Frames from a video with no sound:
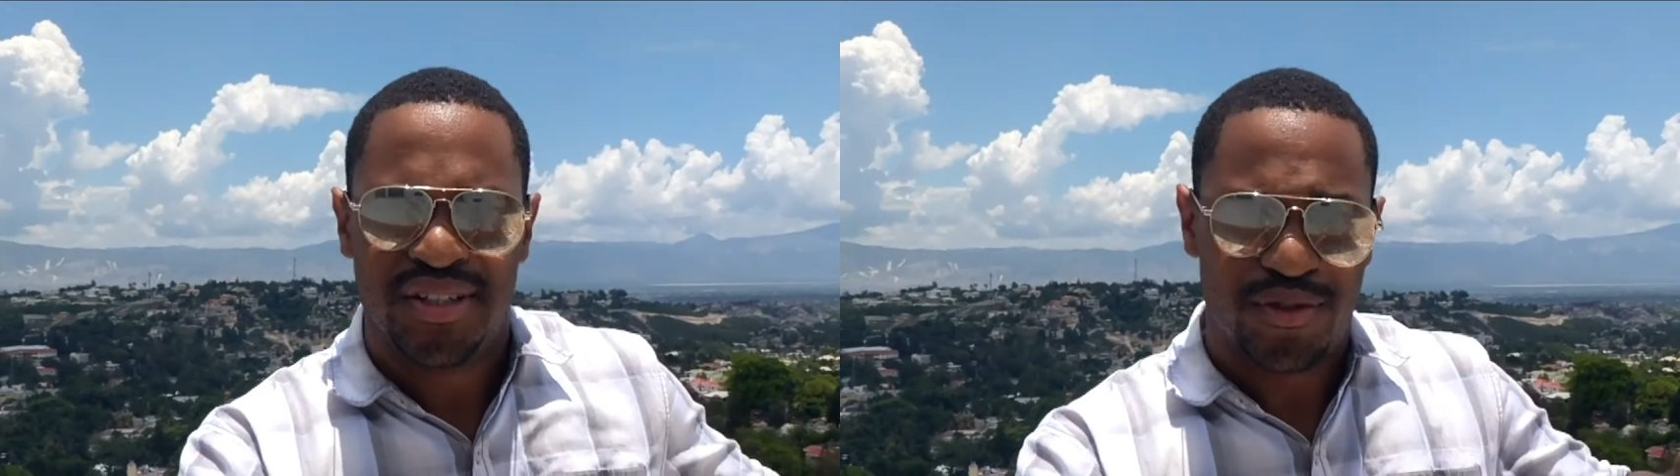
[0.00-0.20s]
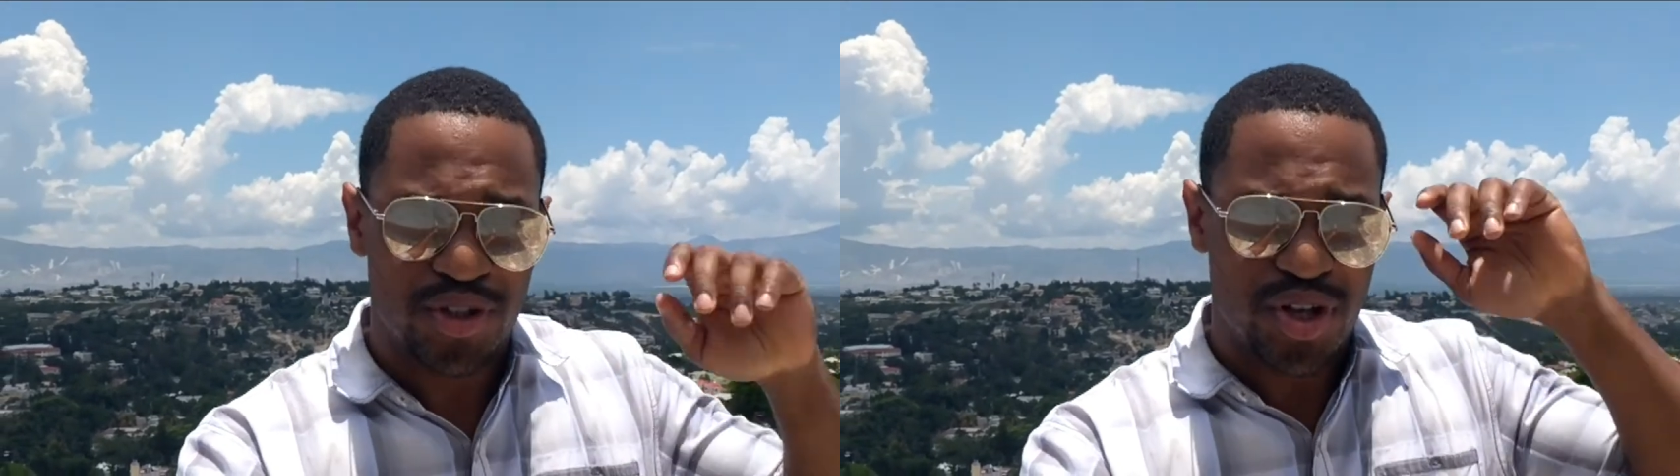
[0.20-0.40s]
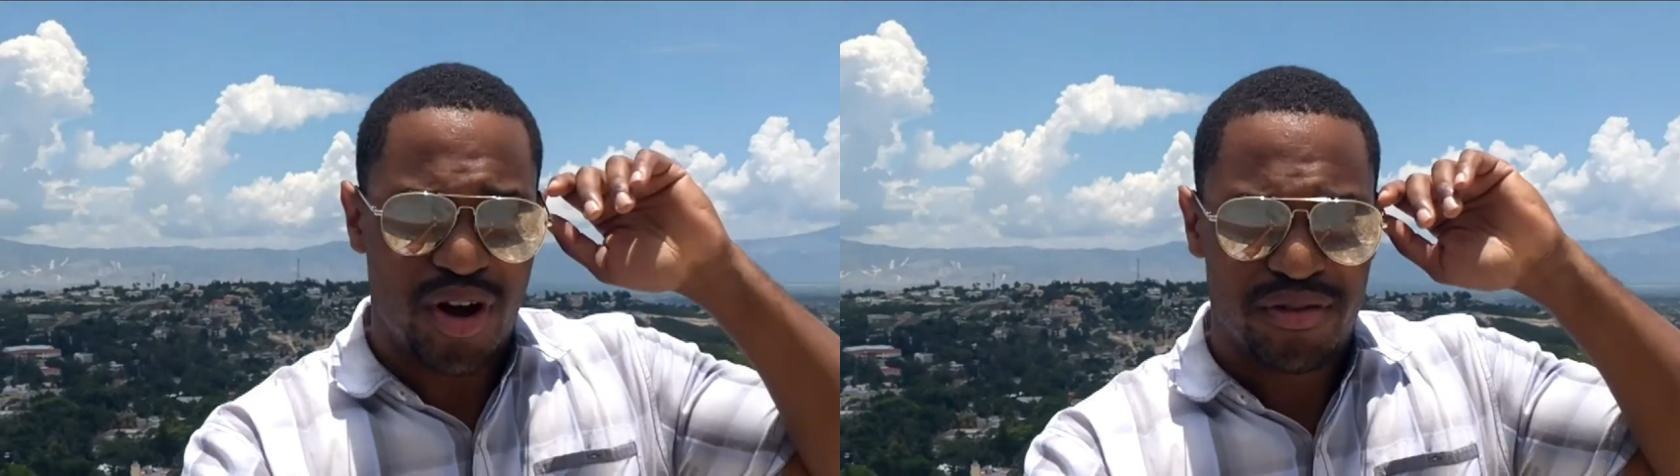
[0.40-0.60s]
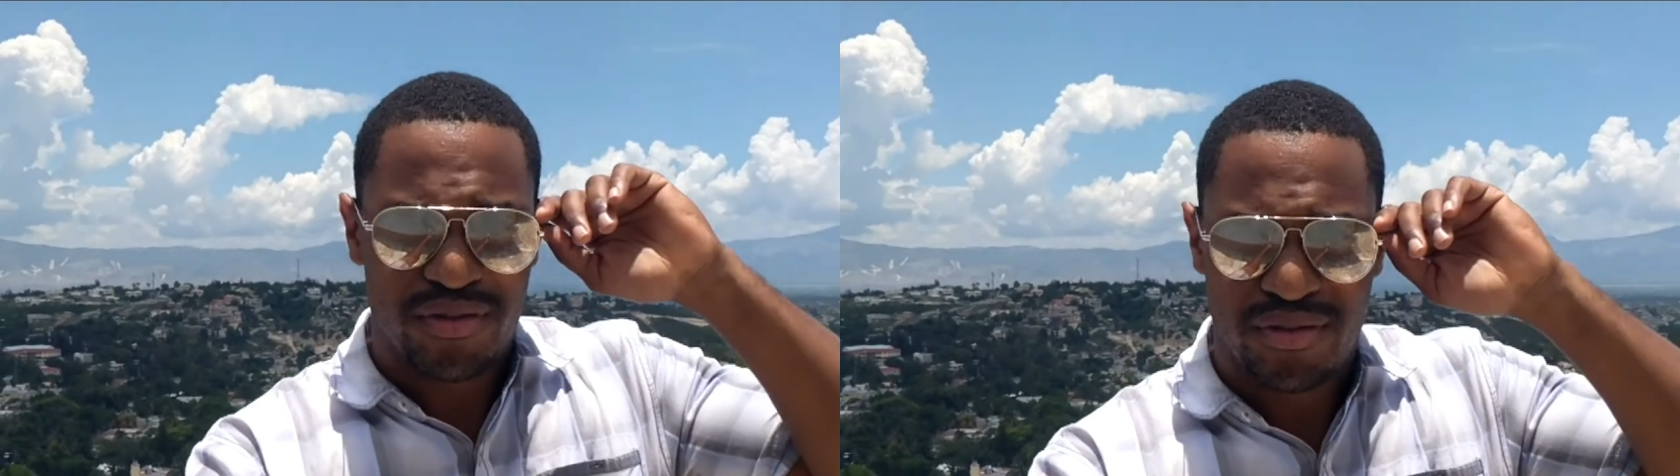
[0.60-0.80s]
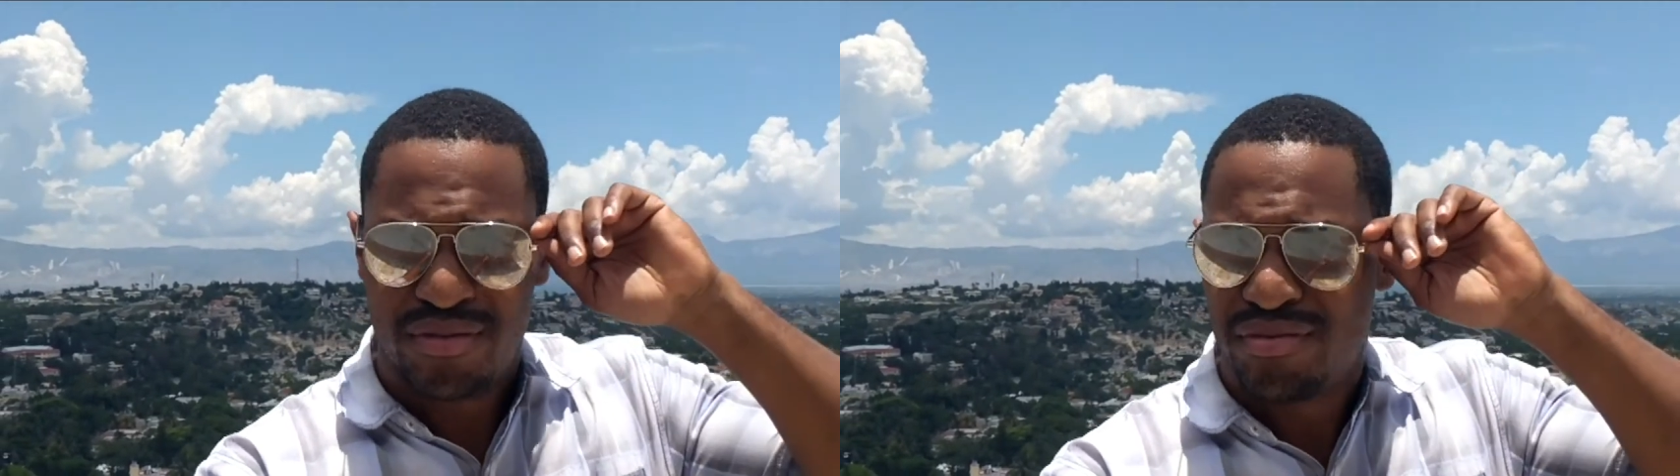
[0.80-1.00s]
First off,
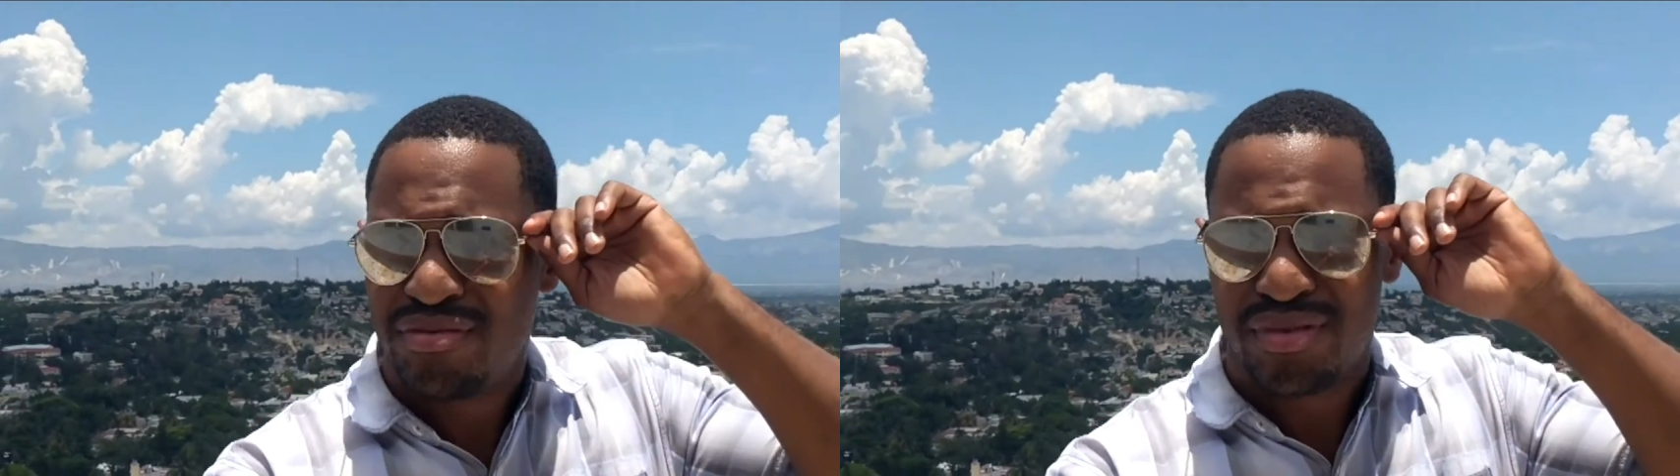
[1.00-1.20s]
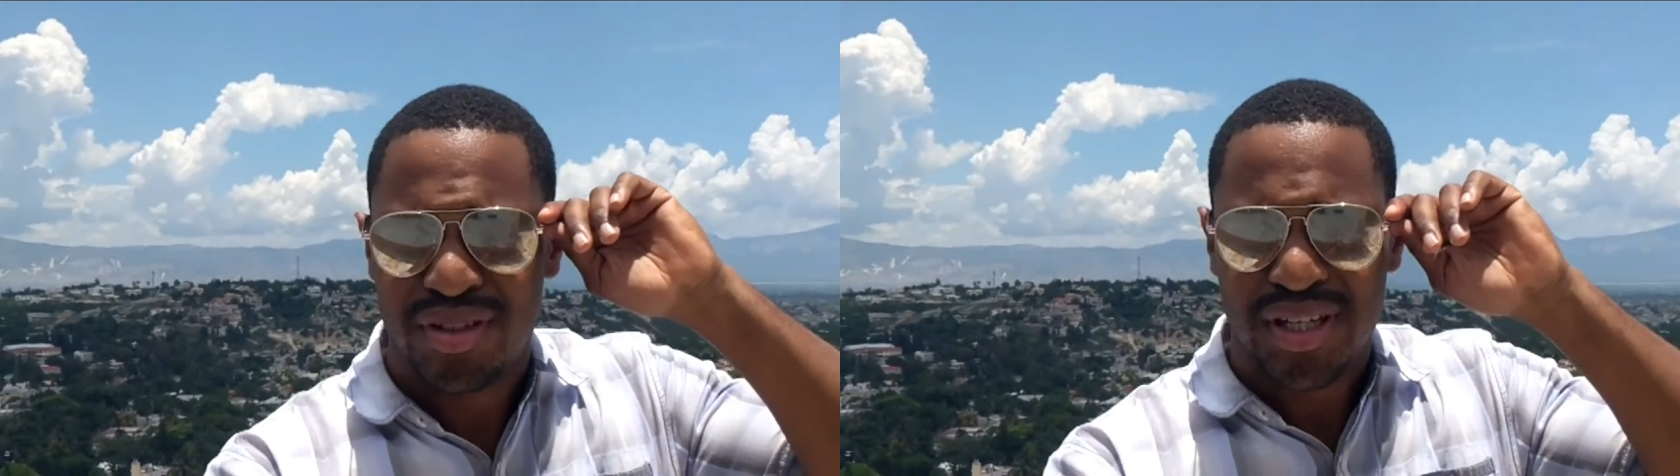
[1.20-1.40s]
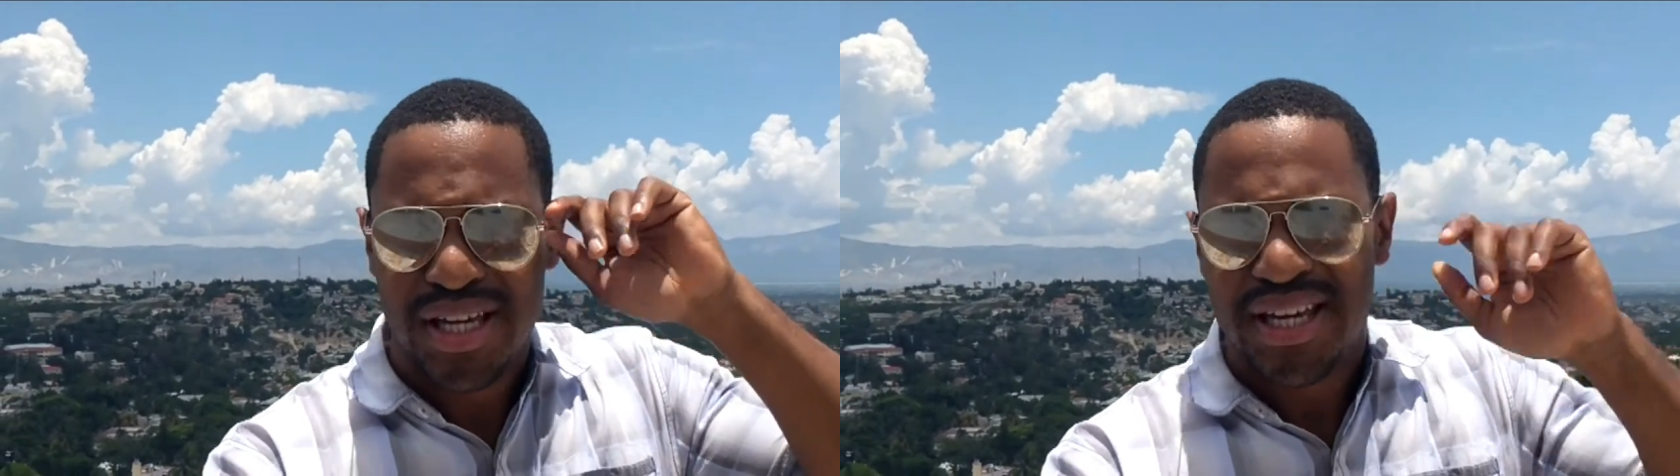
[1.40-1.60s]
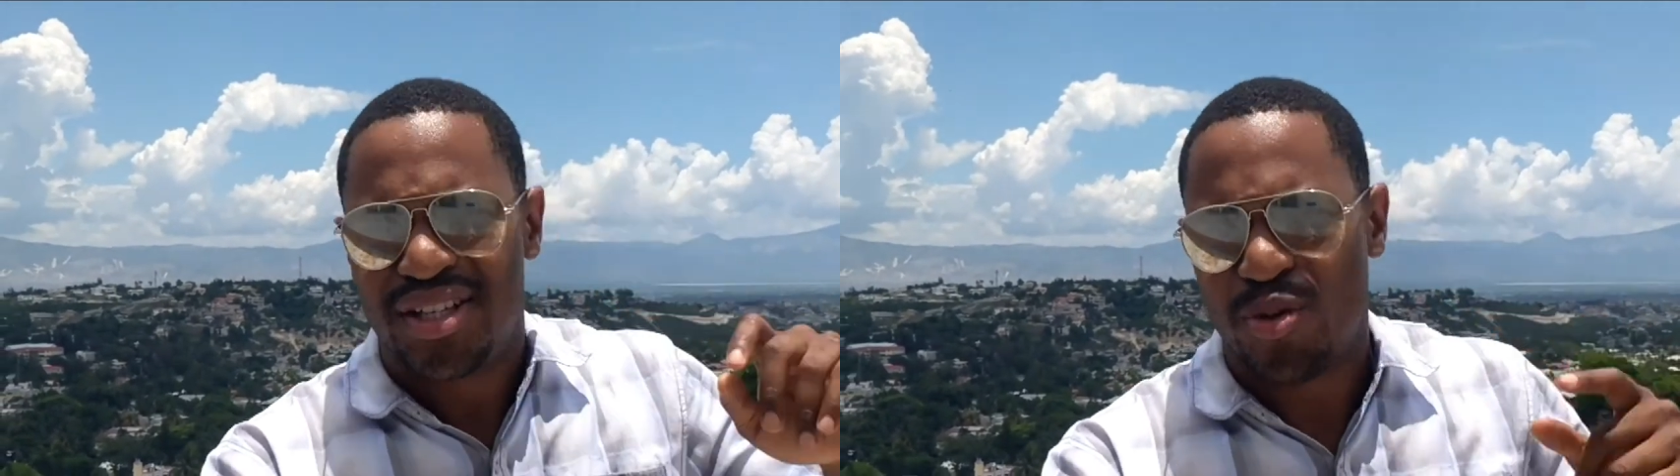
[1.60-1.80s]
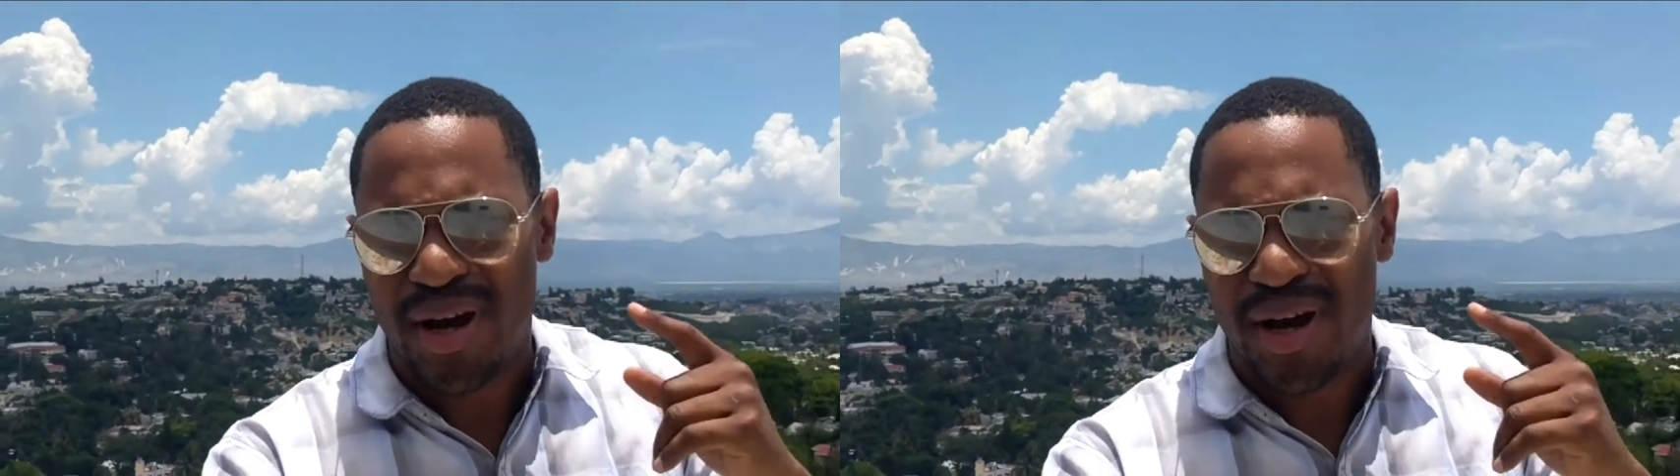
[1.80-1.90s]
don't